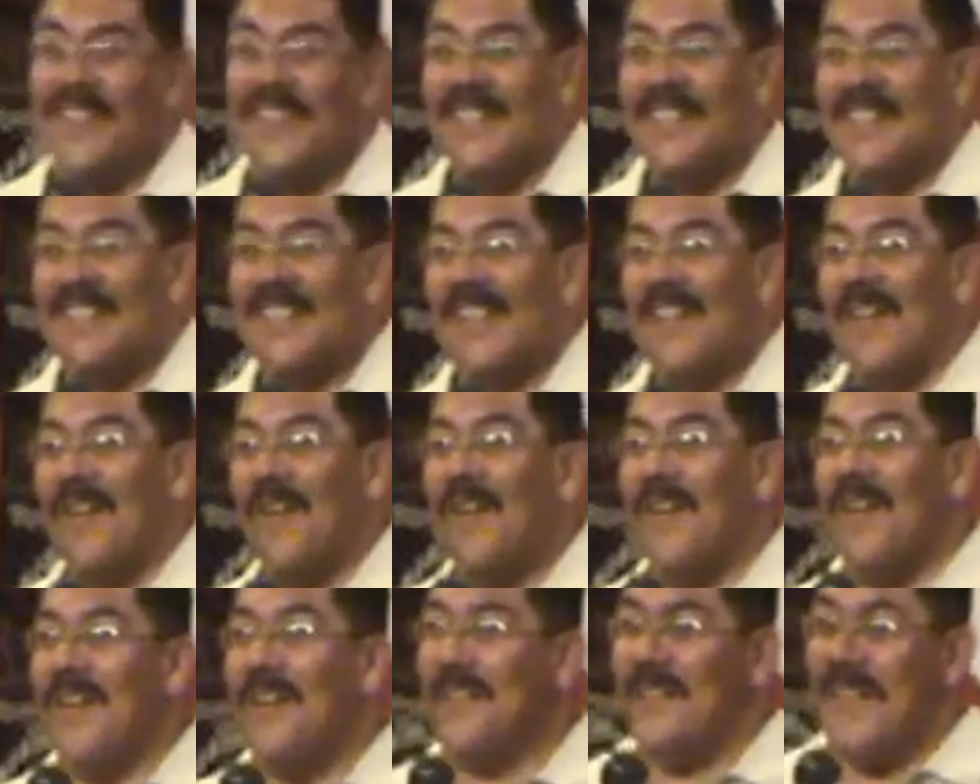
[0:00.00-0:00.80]
You say,
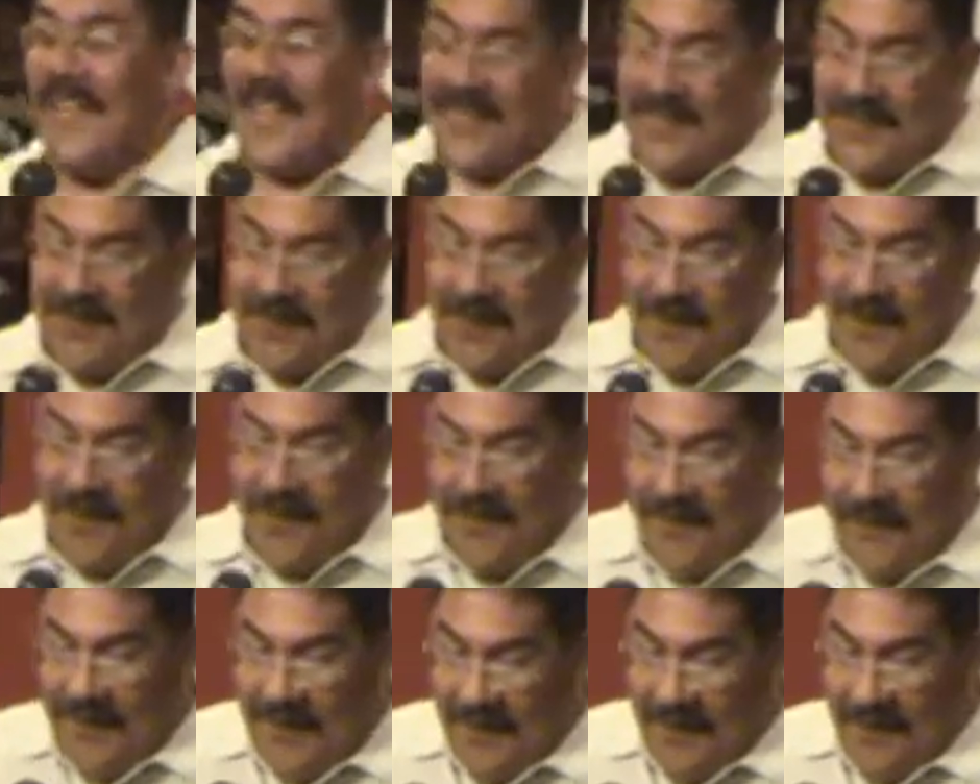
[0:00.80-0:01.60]
Lord, if that's your
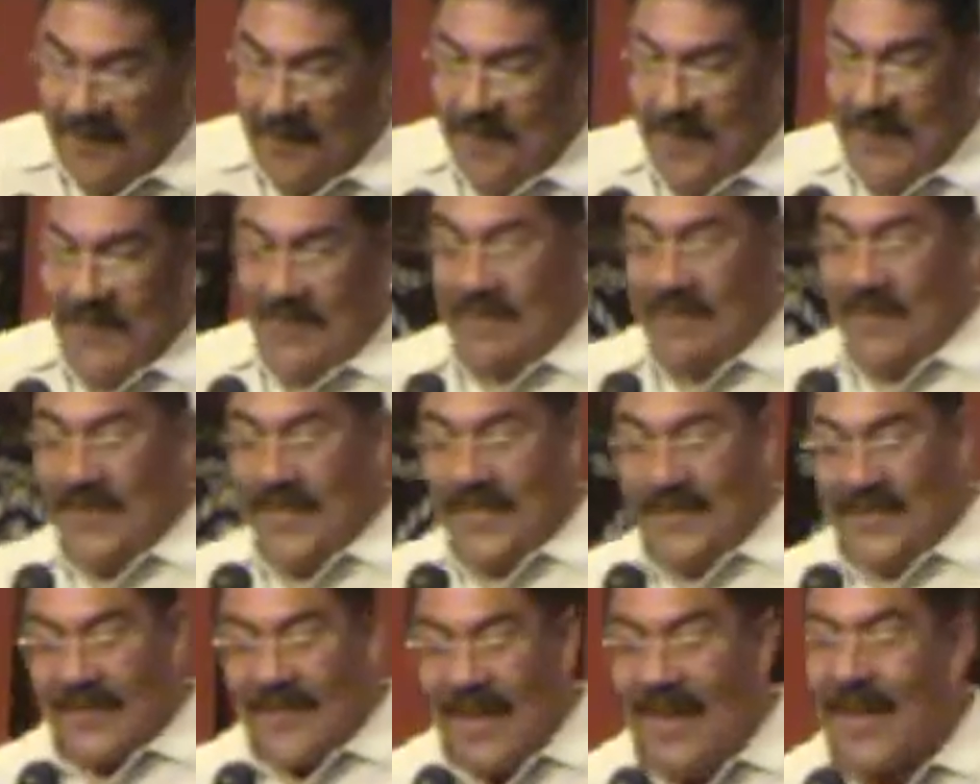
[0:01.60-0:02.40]
way, you know what I mean?
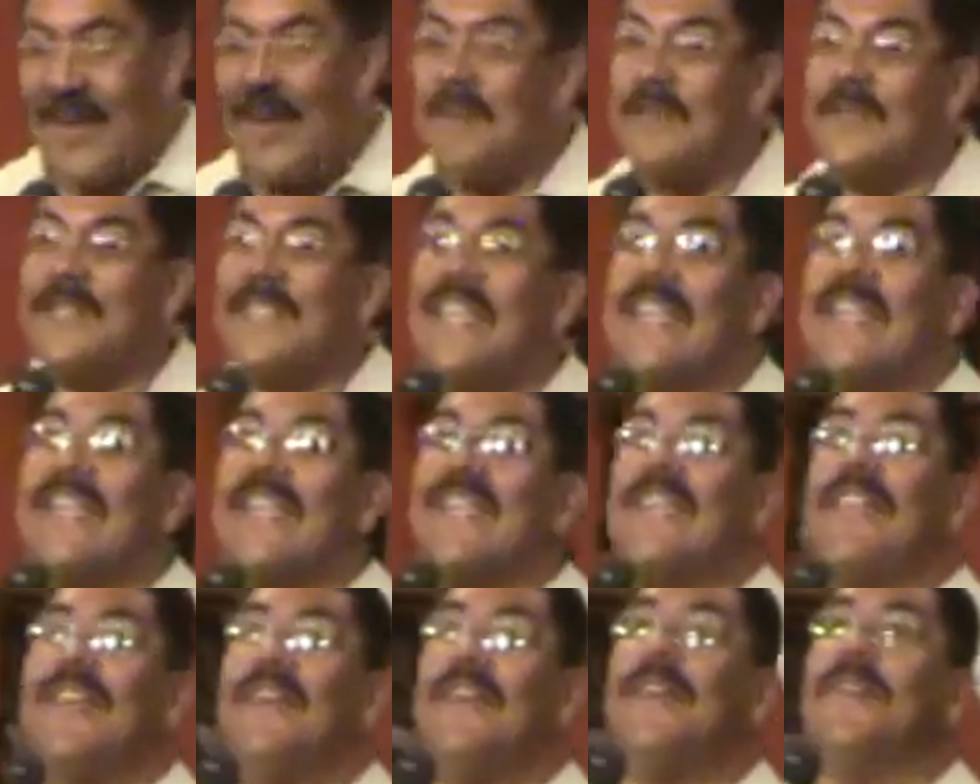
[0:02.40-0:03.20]
Praise God, I'm
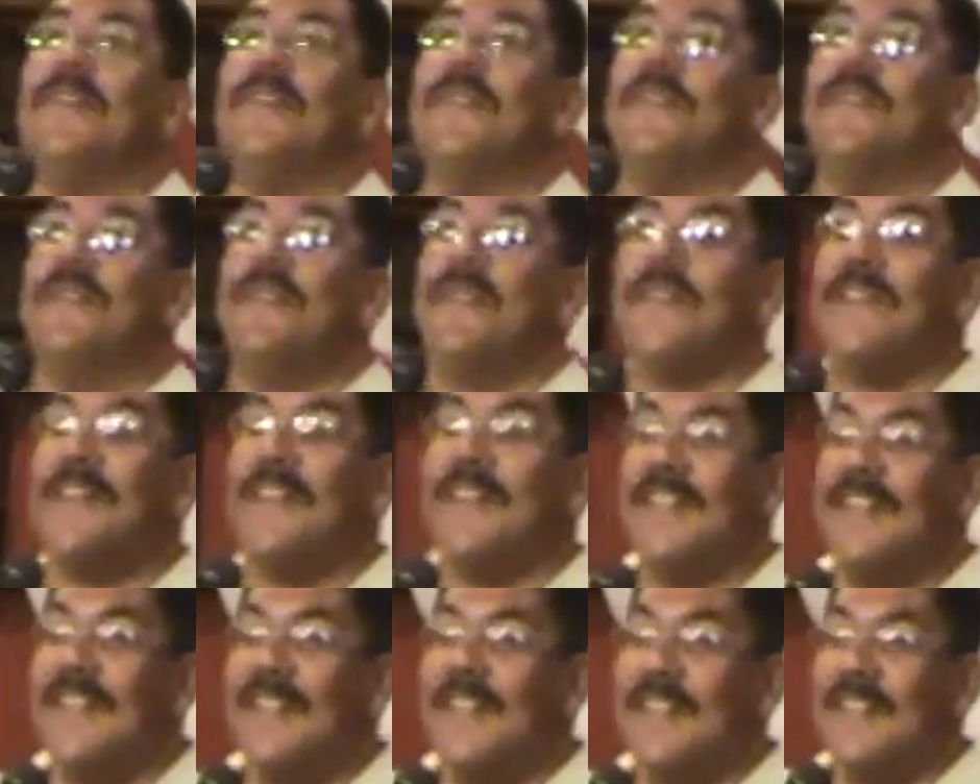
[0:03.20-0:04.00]
seeking you.
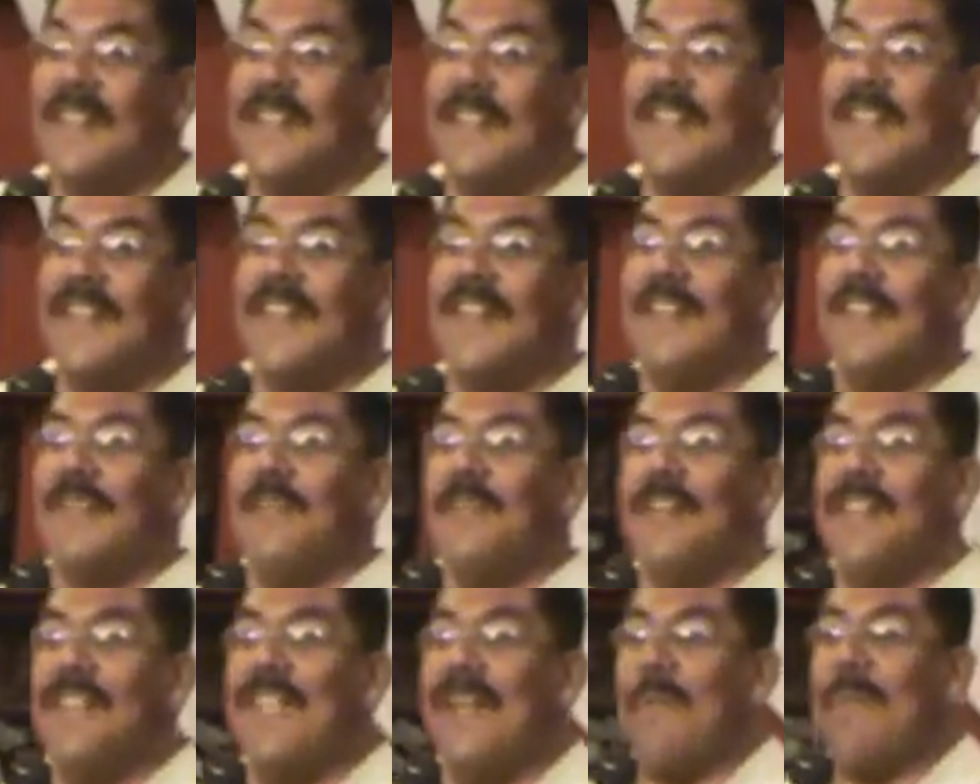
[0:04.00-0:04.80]
Amen.
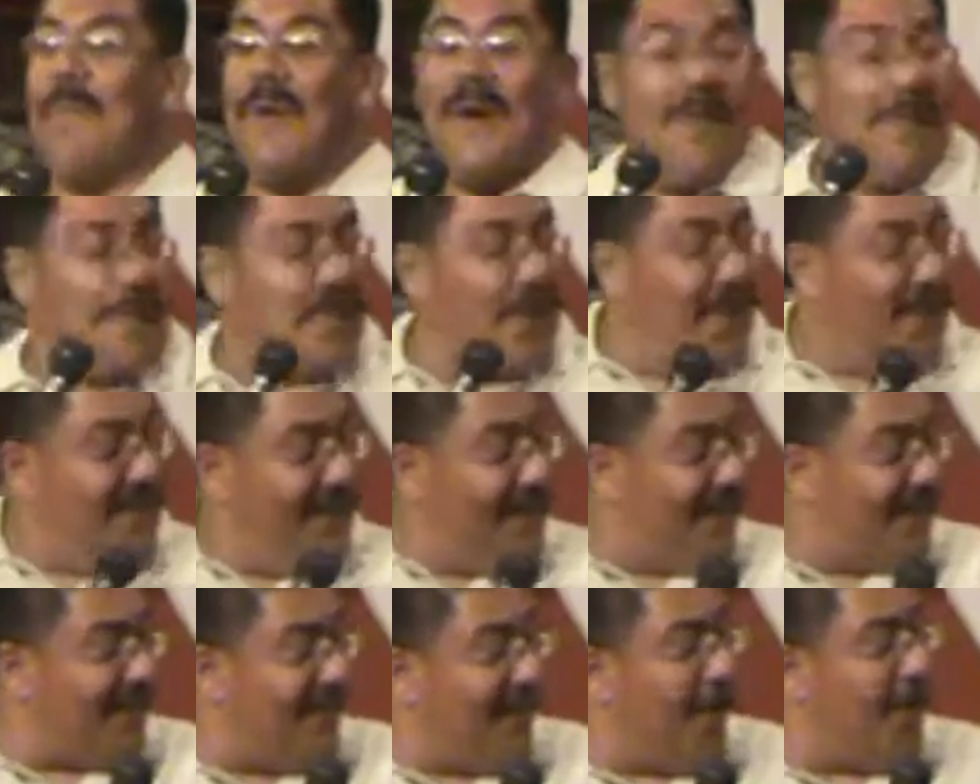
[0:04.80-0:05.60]
When they bump in
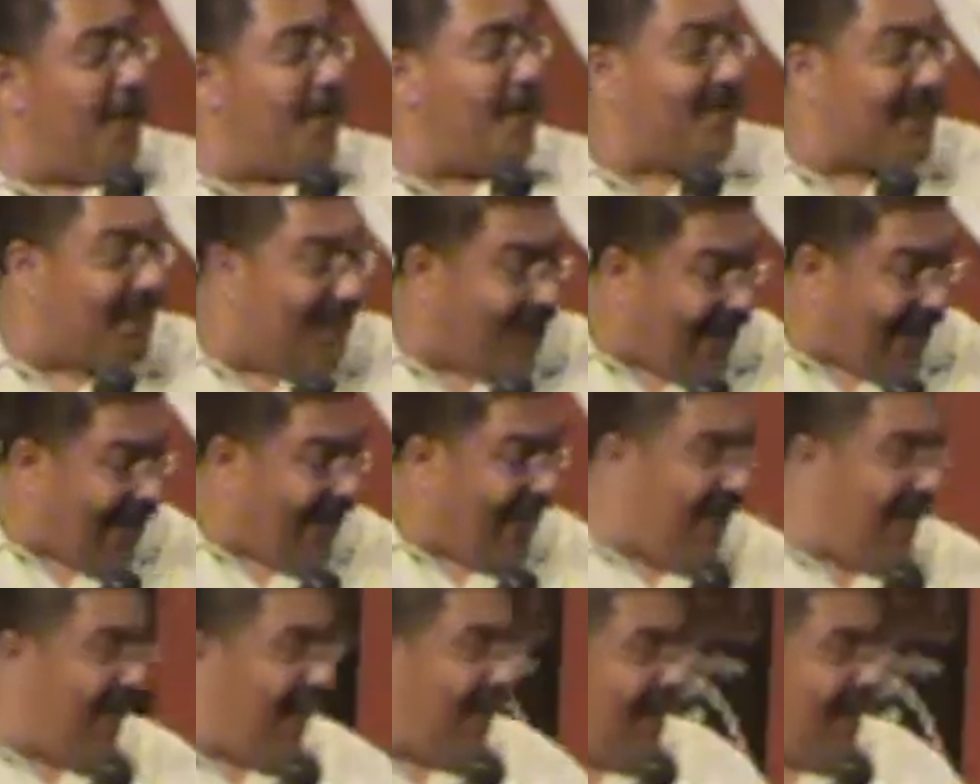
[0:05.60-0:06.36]
you, say, okay,